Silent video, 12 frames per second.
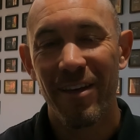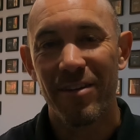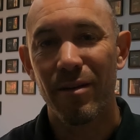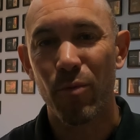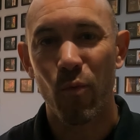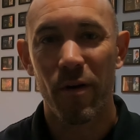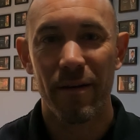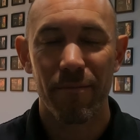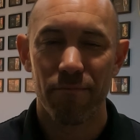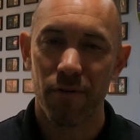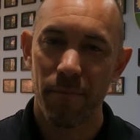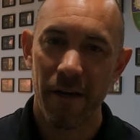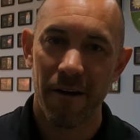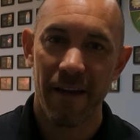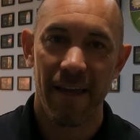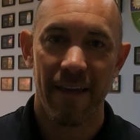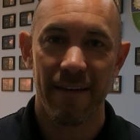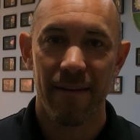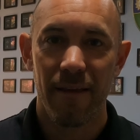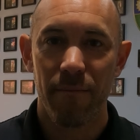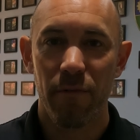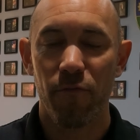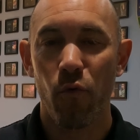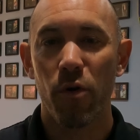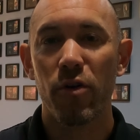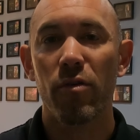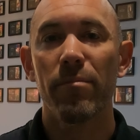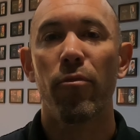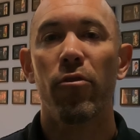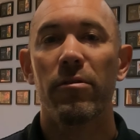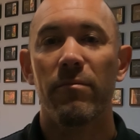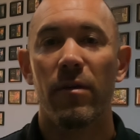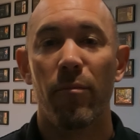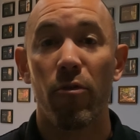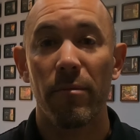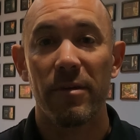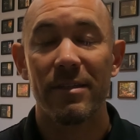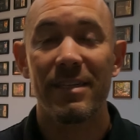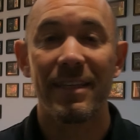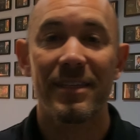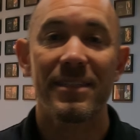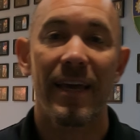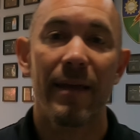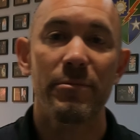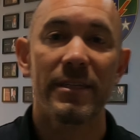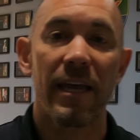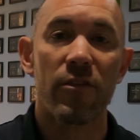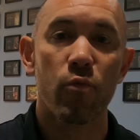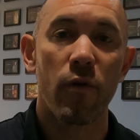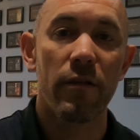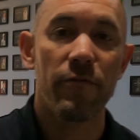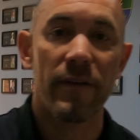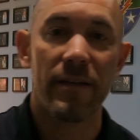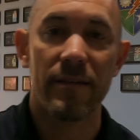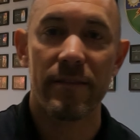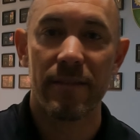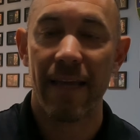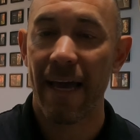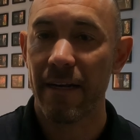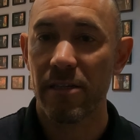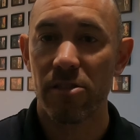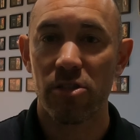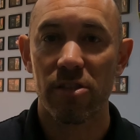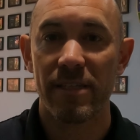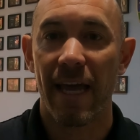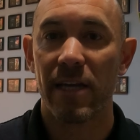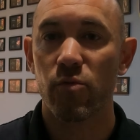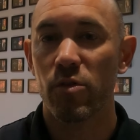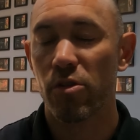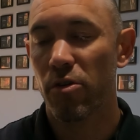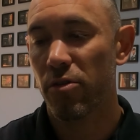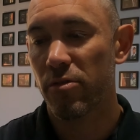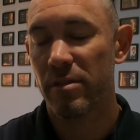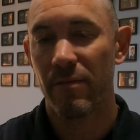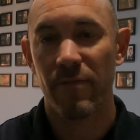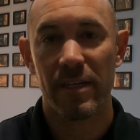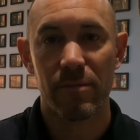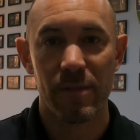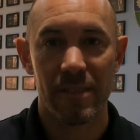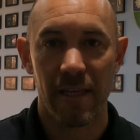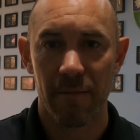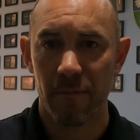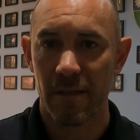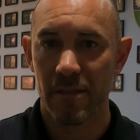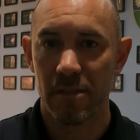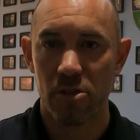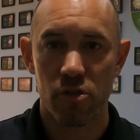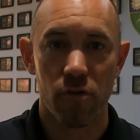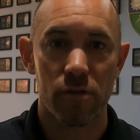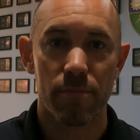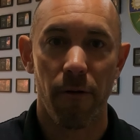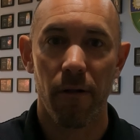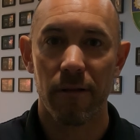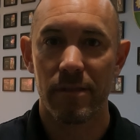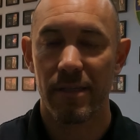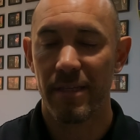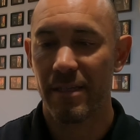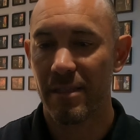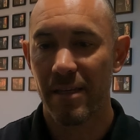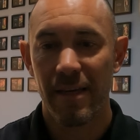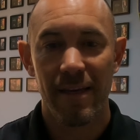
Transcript: Number 1, prepare ahead. Before your appointment, take the time to gather relevant data such as tax returns, investment statements, insurance policies,